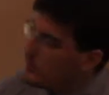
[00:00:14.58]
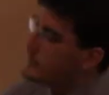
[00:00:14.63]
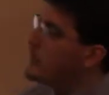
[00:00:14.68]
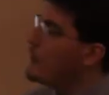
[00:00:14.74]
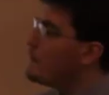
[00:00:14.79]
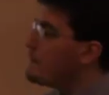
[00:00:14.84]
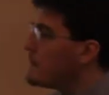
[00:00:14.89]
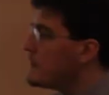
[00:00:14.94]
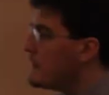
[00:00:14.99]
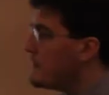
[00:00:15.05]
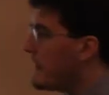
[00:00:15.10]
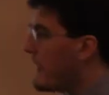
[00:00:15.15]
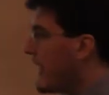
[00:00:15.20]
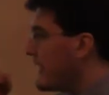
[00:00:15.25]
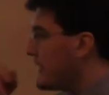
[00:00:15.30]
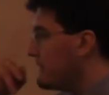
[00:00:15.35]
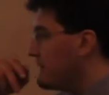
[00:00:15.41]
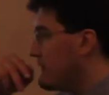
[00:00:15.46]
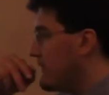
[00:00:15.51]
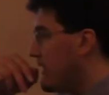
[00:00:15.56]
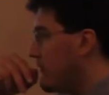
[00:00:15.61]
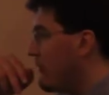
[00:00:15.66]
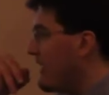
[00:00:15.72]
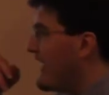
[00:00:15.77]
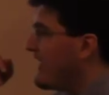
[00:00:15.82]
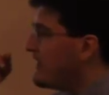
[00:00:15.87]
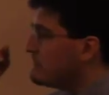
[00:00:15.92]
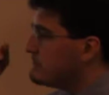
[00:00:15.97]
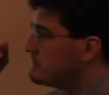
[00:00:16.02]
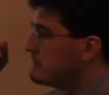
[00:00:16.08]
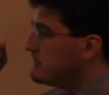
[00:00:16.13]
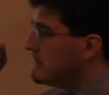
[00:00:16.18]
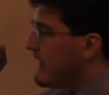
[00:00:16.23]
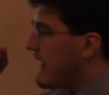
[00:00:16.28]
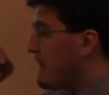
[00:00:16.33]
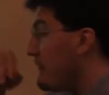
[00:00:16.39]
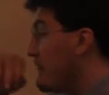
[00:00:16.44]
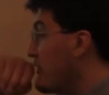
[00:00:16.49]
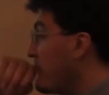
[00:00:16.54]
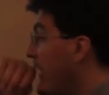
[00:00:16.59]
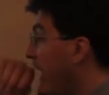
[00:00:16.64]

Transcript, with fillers: going to go from the bottom, well, yeah, from the